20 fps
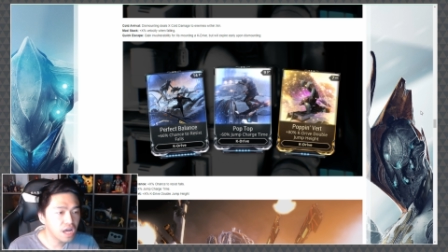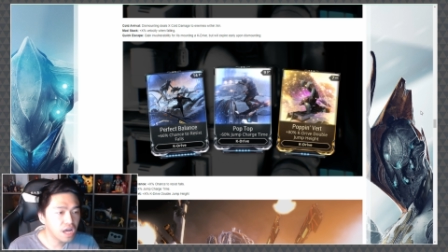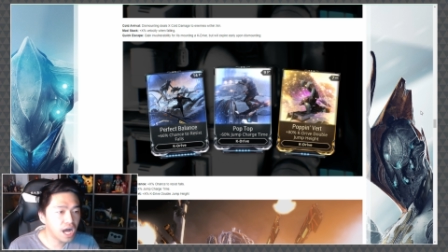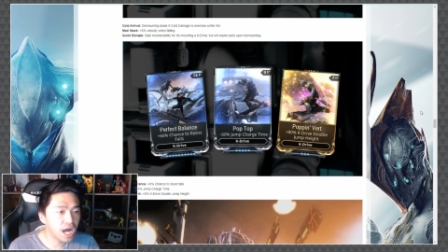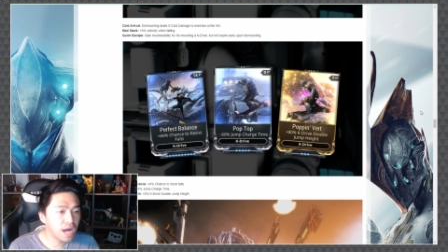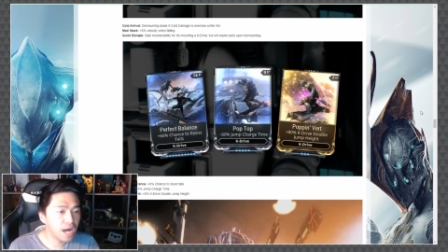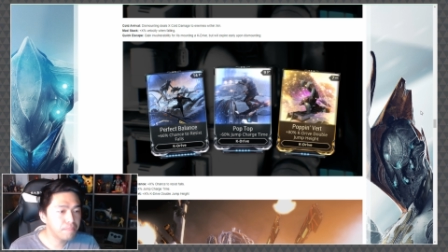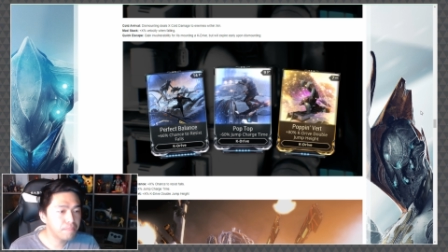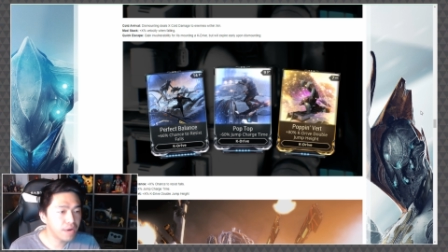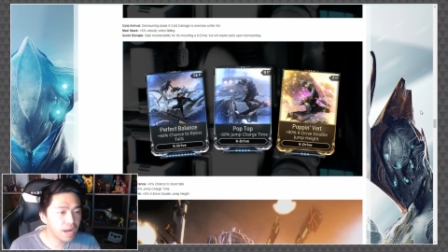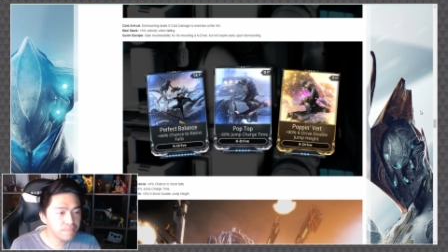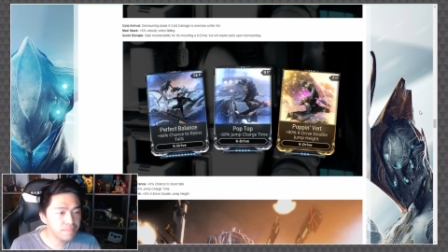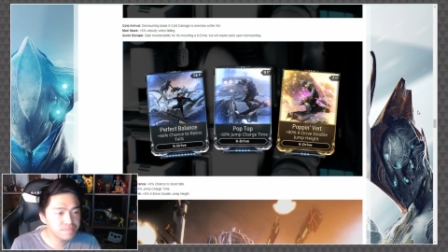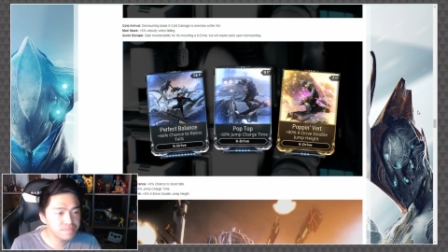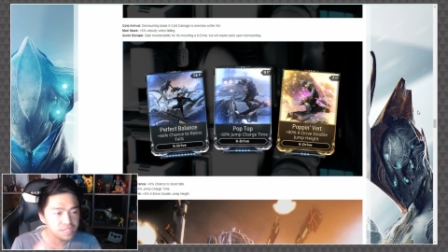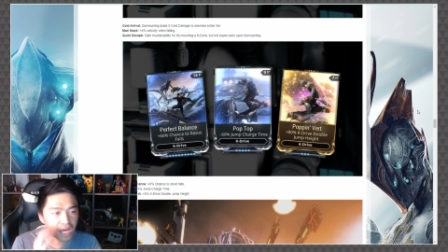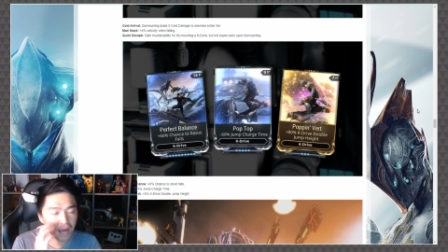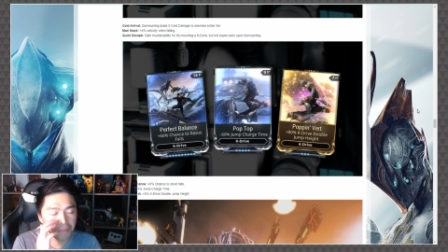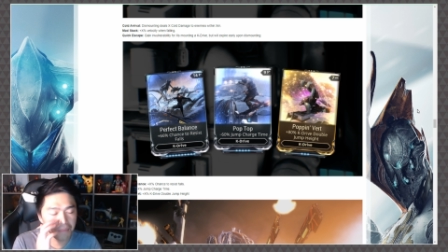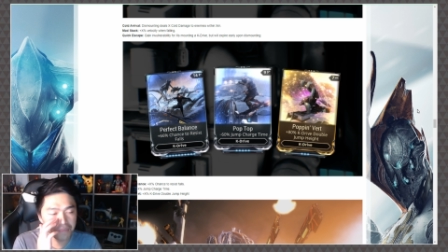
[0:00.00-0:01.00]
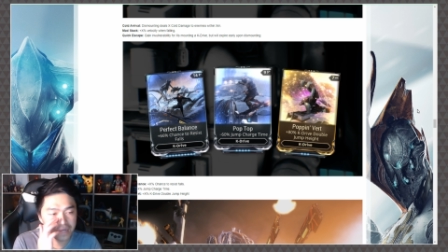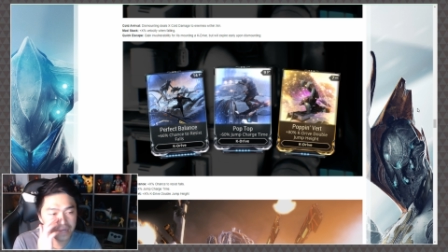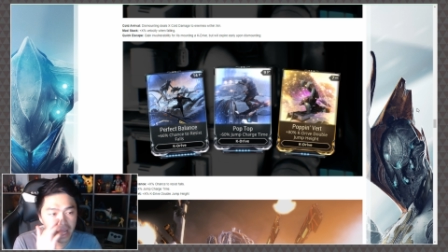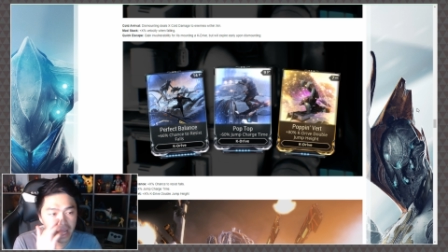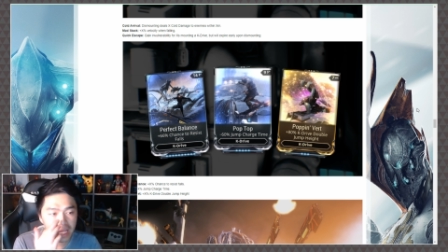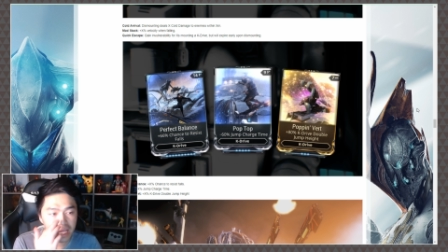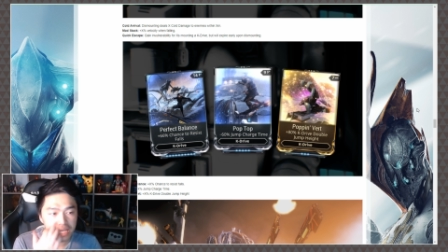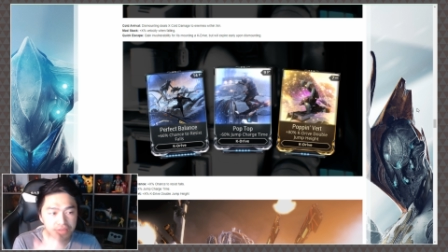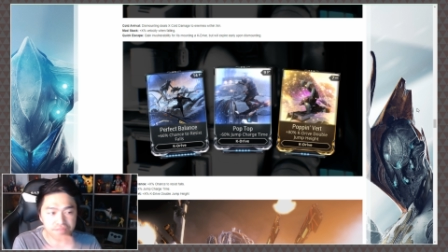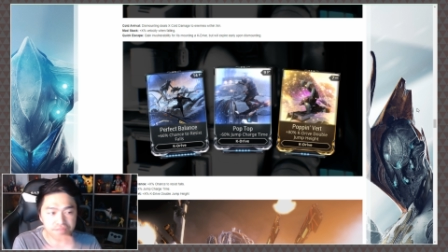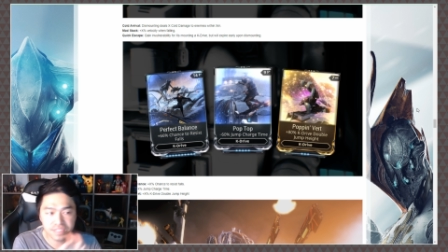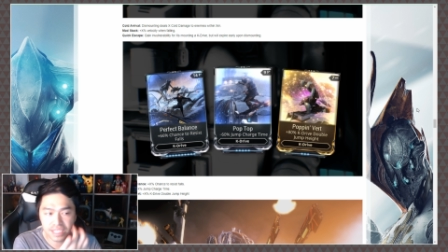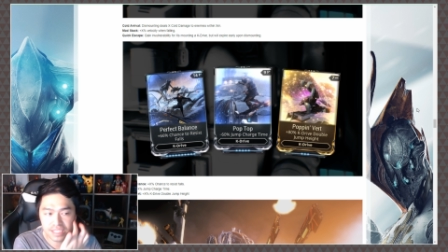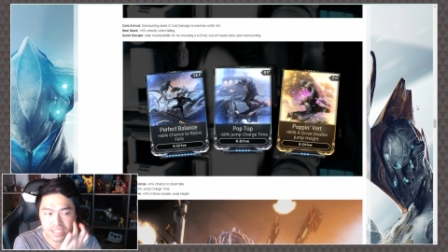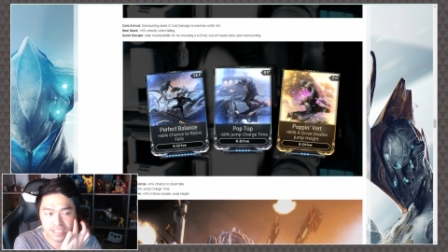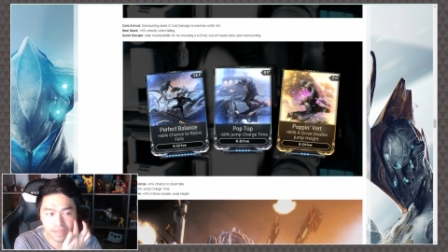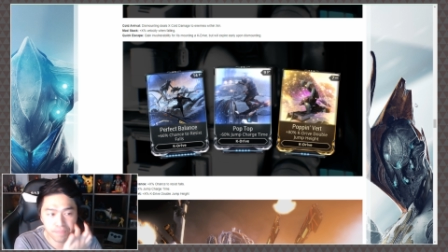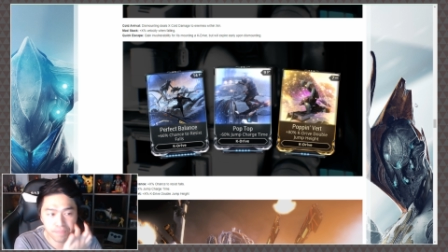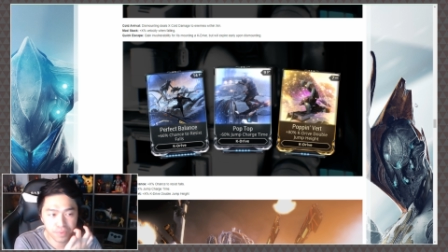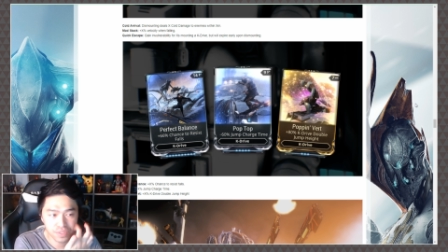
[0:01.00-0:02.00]
uh, Pop Top, negative
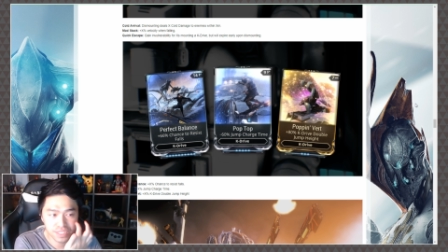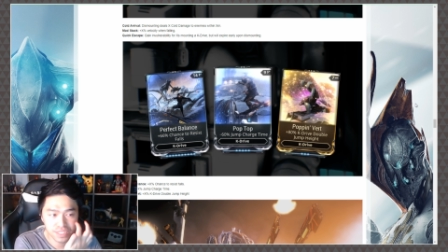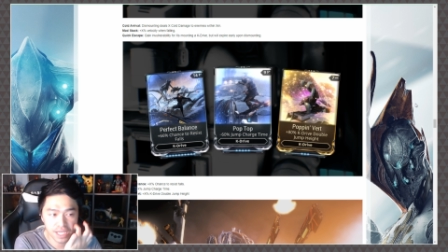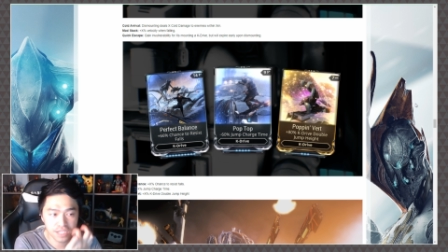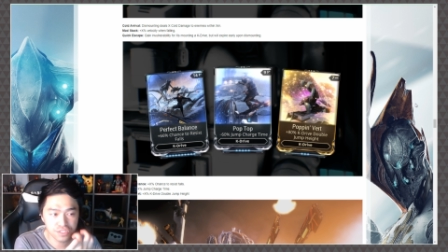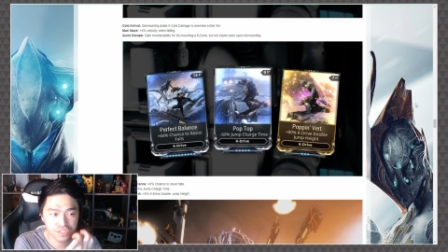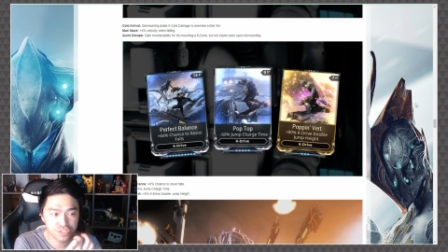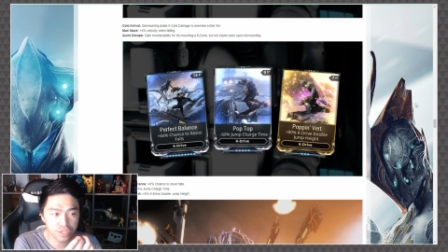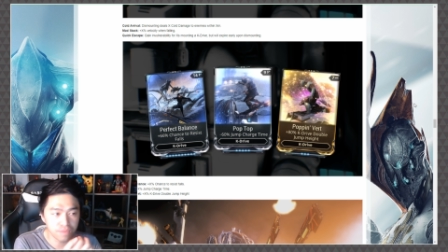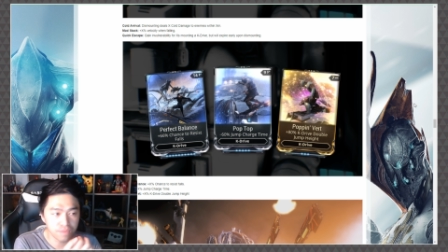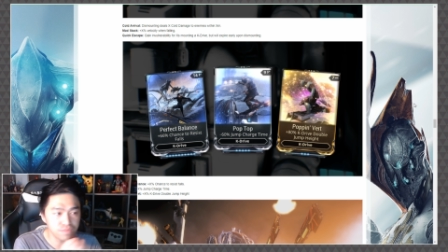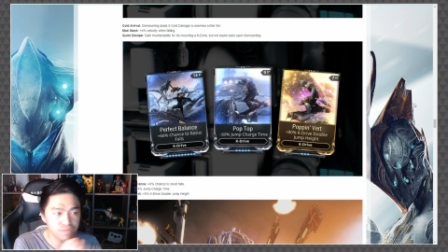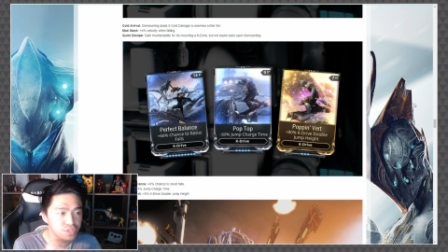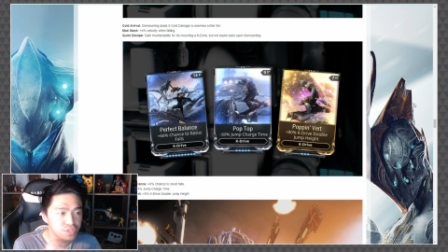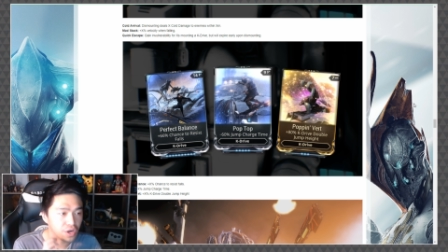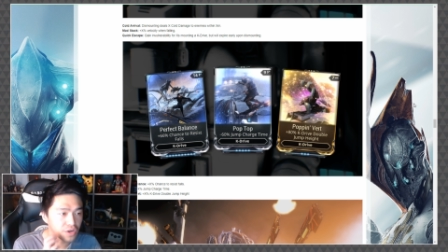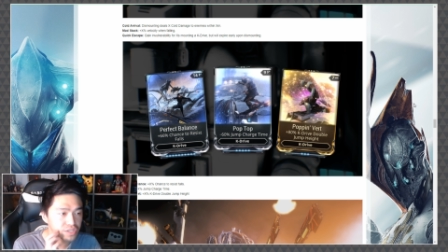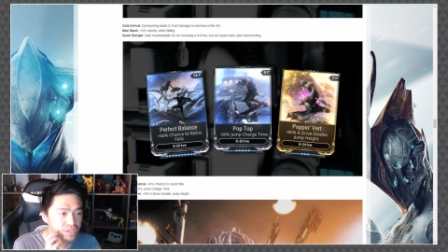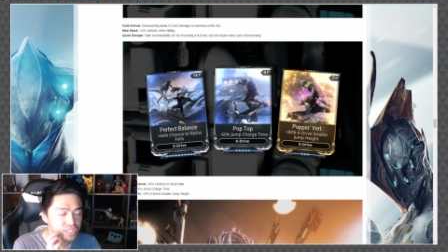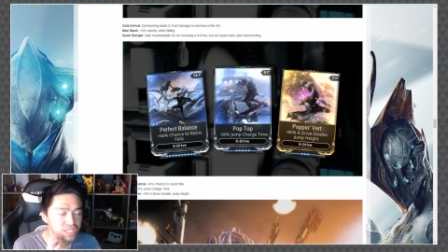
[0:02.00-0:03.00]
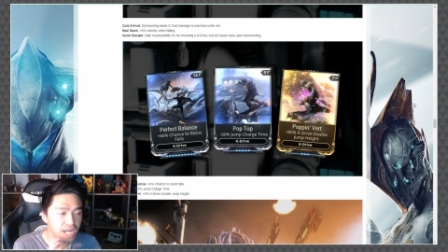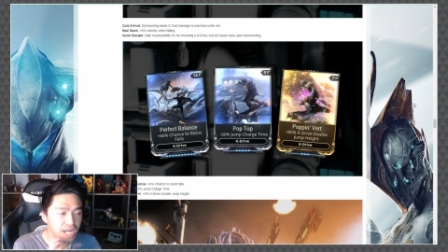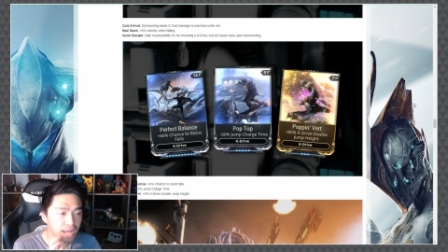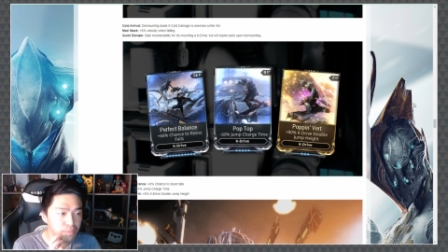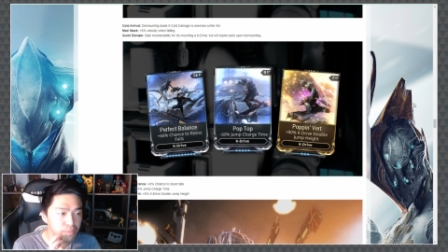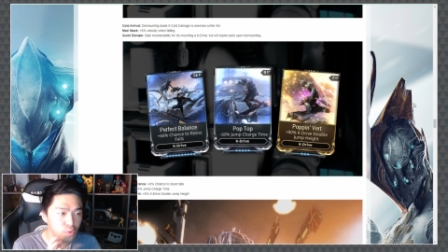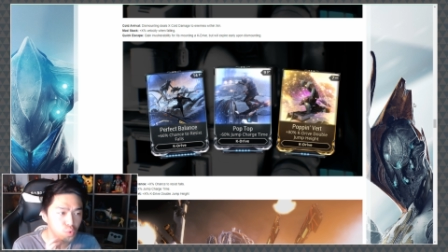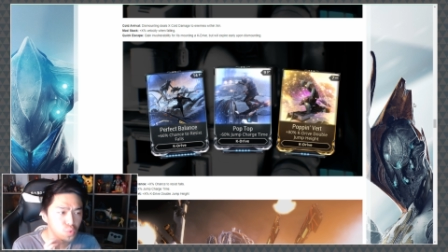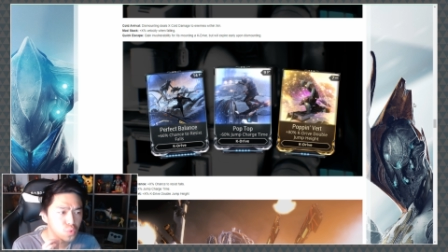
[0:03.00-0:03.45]
60% jump charge time.